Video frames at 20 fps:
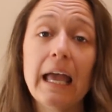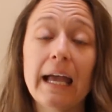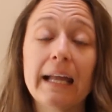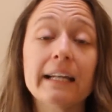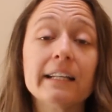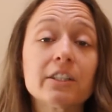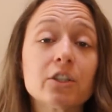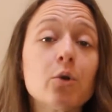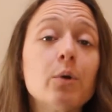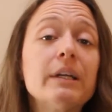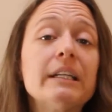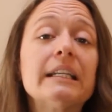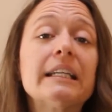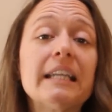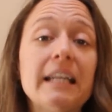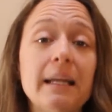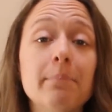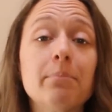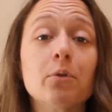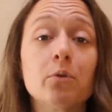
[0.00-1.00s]
and it's going to
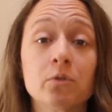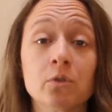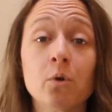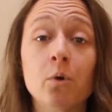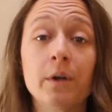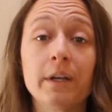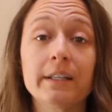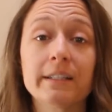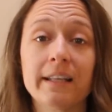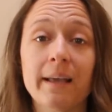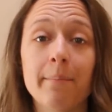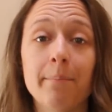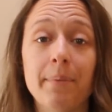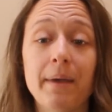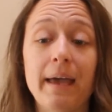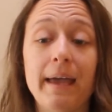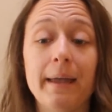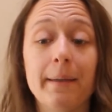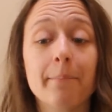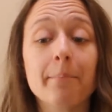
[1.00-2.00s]
keep those oils at
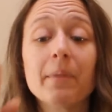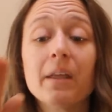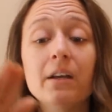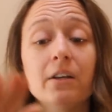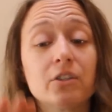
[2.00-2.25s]
bay.